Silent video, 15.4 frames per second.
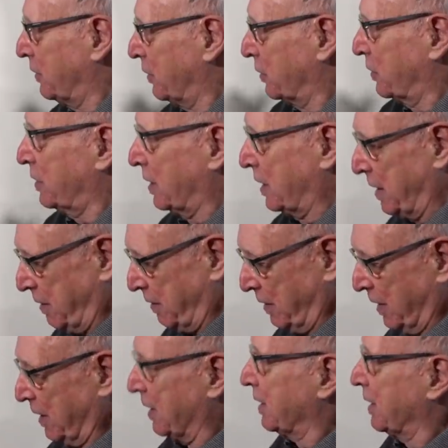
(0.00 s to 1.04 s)
just to get
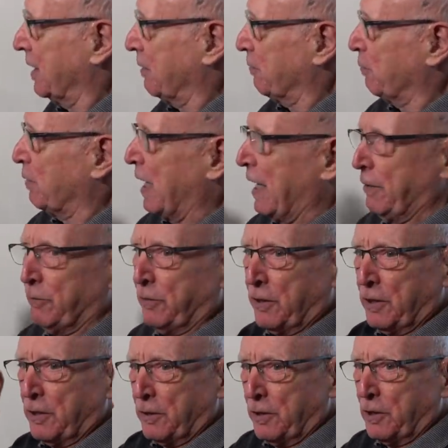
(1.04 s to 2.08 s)
round
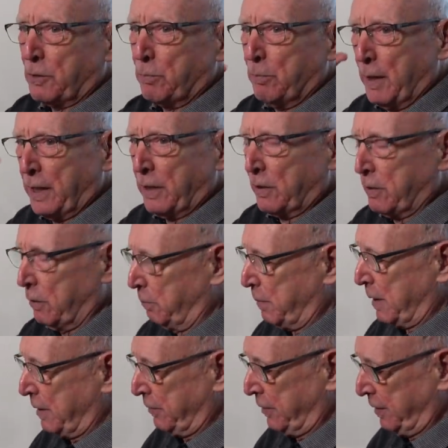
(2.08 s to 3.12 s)
this mental
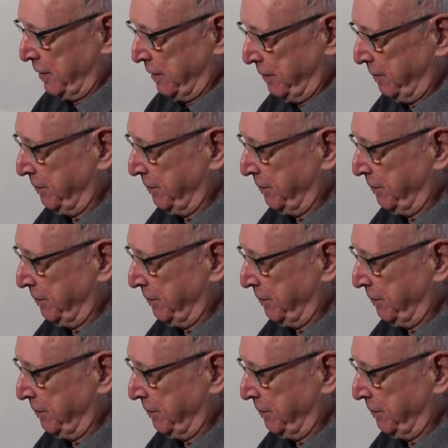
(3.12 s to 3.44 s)
barrier.